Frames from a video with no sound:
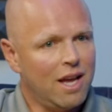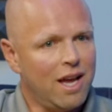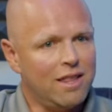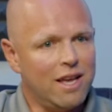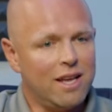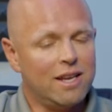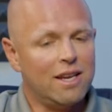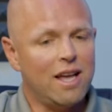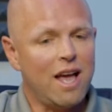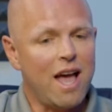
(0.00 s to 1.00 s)
and then
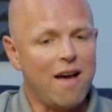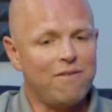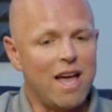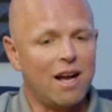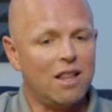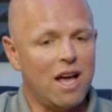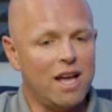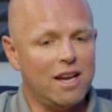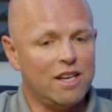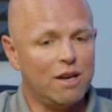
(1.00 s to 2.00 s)
have that
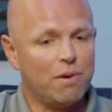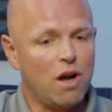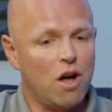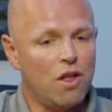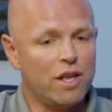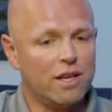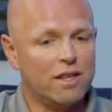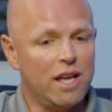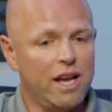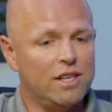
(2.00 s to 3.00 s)
client end up calling the